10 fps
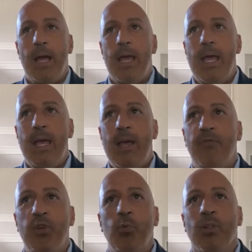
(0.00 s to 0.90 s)
If
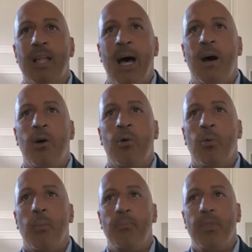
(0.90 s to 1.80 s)
you allow
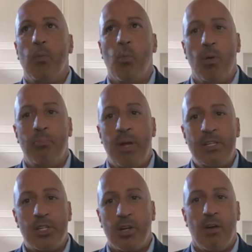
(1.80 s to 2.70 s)
one
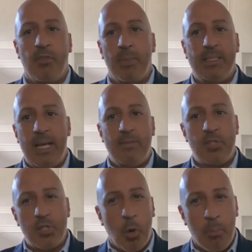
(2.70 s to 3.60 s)
branch of government to have
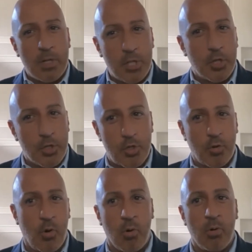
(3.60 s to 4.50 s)
so much
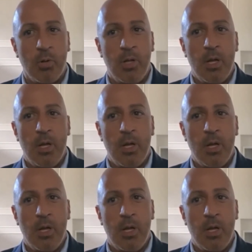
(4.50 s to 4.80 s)
control